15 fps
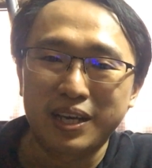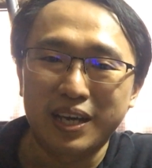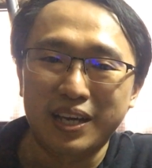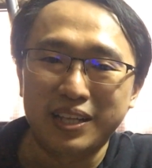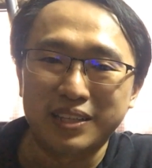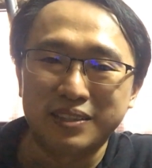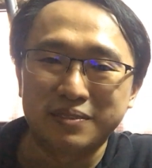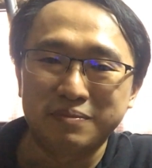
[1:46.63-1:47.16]

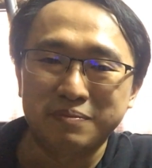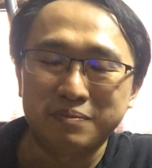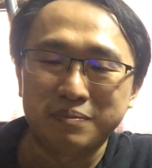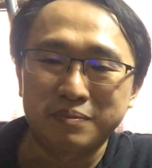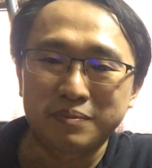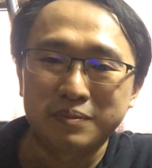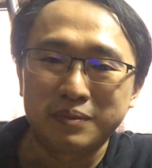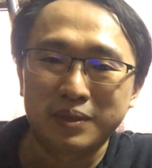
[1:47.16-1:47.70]

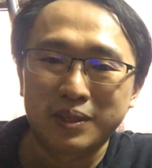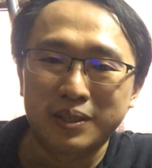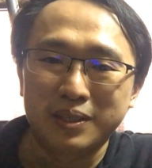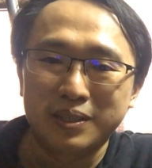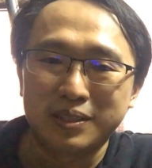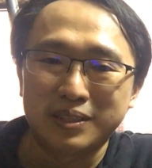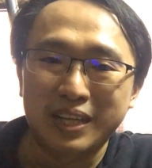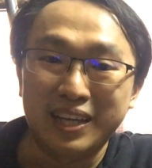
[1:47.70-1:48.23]
And
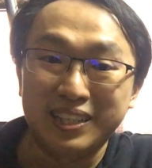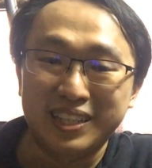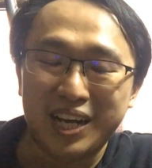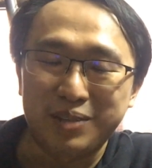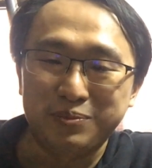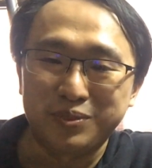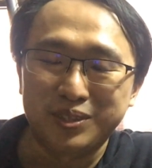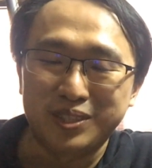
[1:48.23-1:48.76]
there
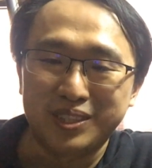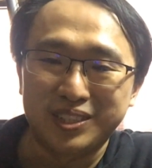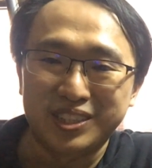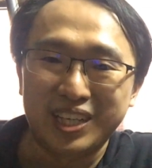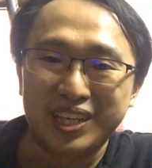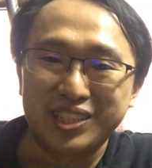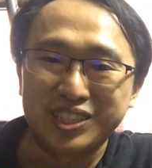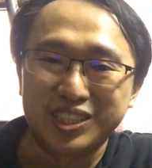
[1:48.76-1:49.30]
comes the
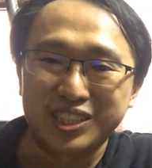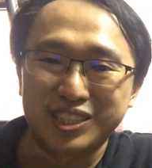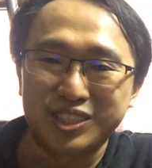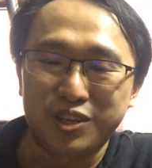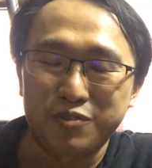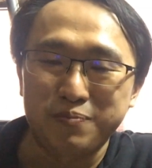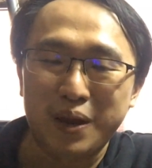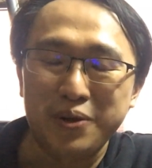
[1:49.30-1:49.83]
challenges
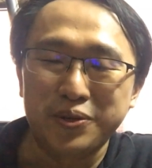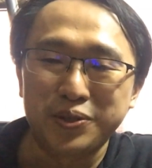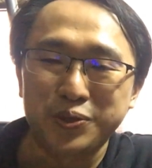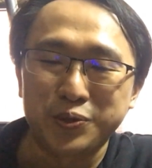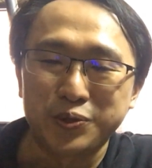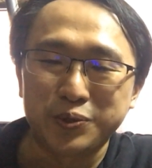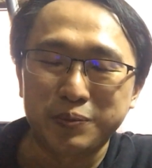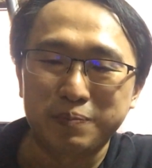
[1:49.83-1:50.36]
of
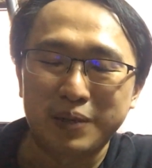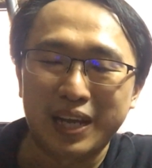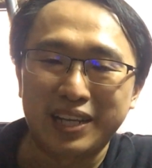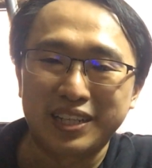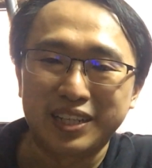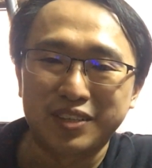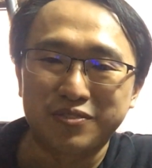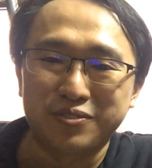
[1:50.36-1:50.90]
parenthood,
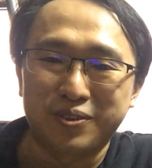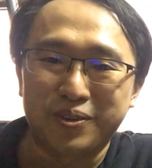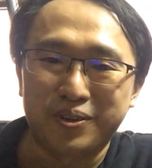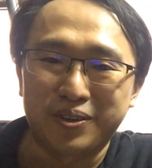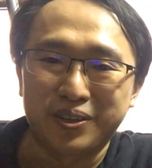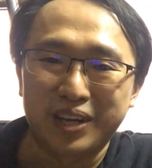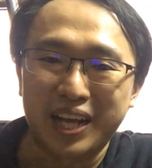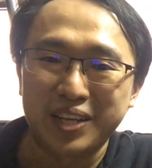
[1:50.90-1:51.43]
planning
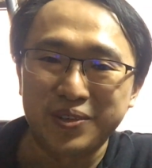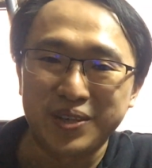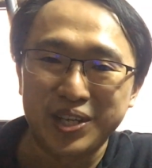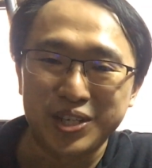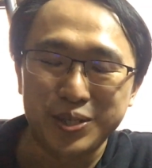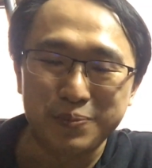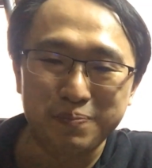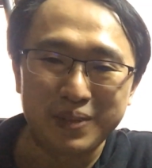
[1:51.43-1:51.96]
for
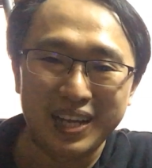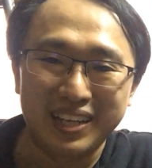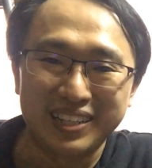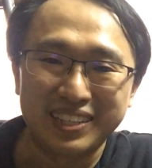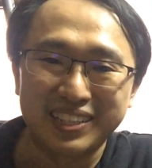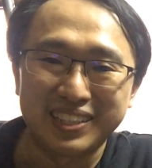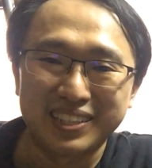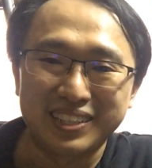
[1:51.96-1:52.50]
education
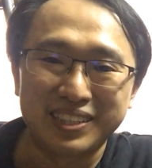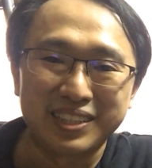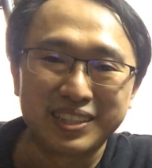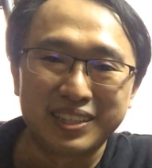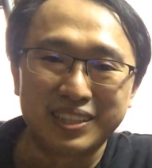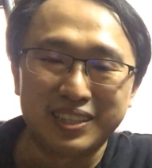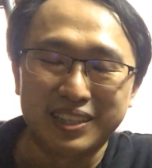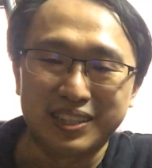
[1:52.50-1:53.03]
planning,